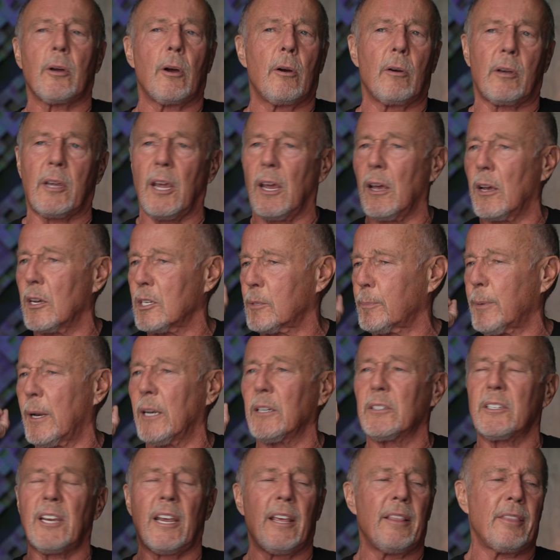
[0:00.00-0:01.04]
okay, I'll spend
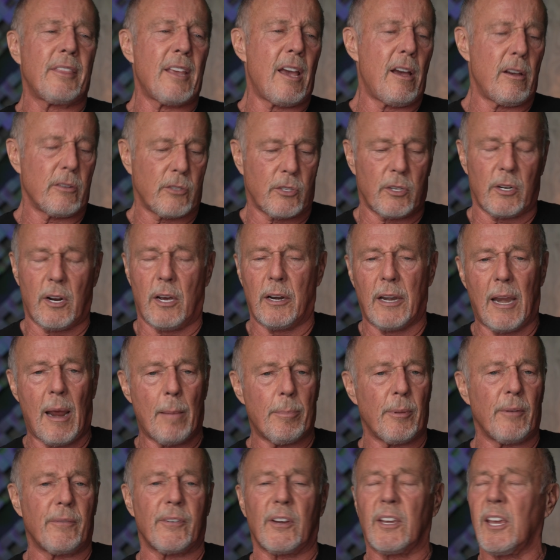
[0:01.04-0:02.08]
$10,000 on
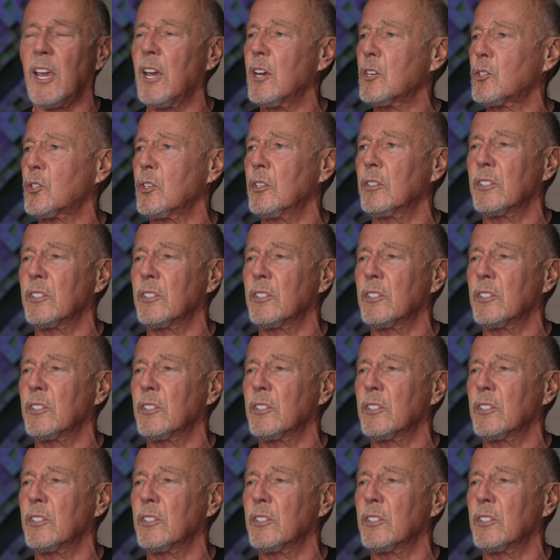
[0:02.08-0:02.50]
amplification,